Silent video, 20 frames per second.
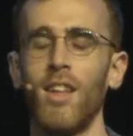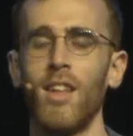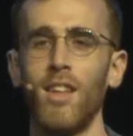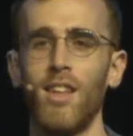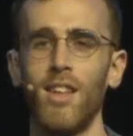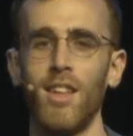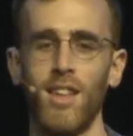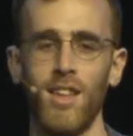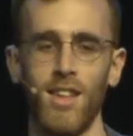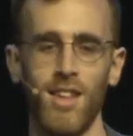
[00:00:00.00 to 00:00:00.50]

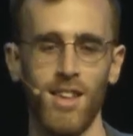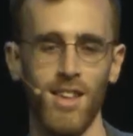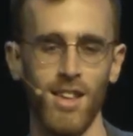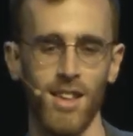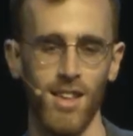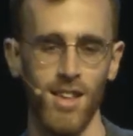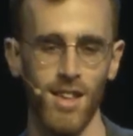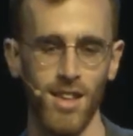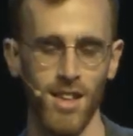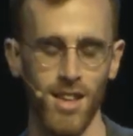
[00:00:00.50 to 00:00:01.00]

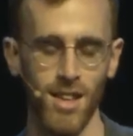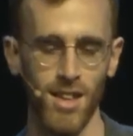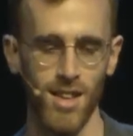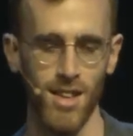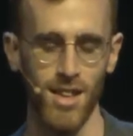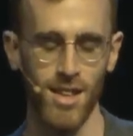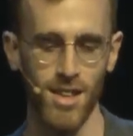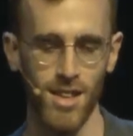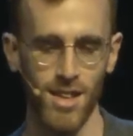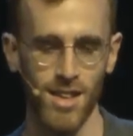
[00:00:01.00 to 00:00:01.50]

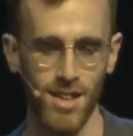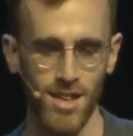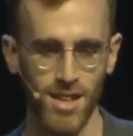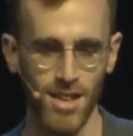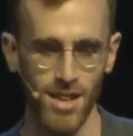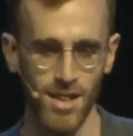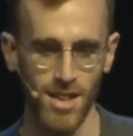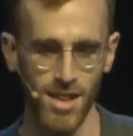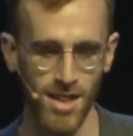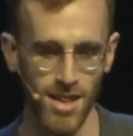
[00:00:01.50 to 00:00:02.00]

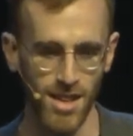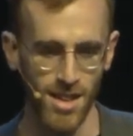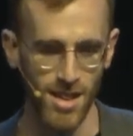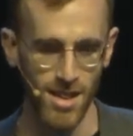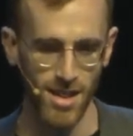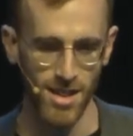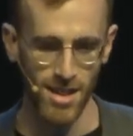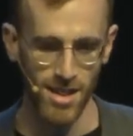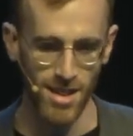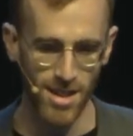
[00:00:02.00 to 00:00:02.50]

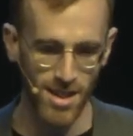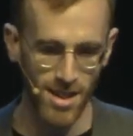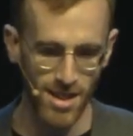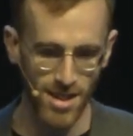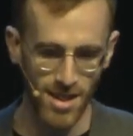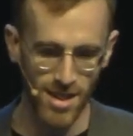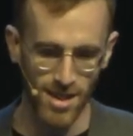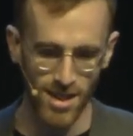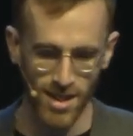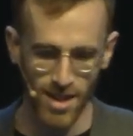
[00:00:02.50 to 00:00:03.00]

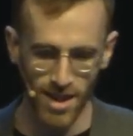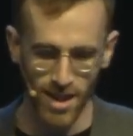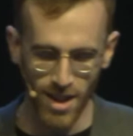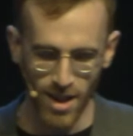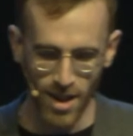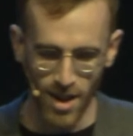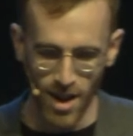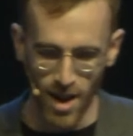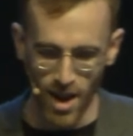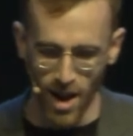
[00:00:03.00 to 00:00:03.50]

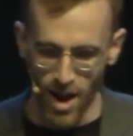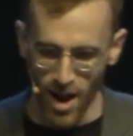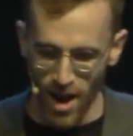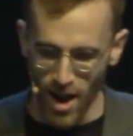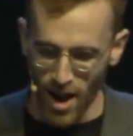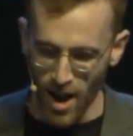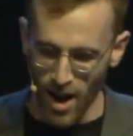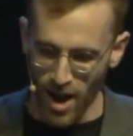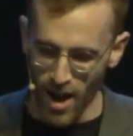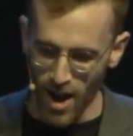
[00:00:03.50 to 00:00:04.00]

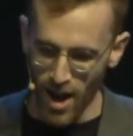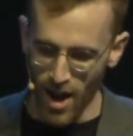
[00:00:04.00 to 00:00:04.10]
No one is speaking in this clip.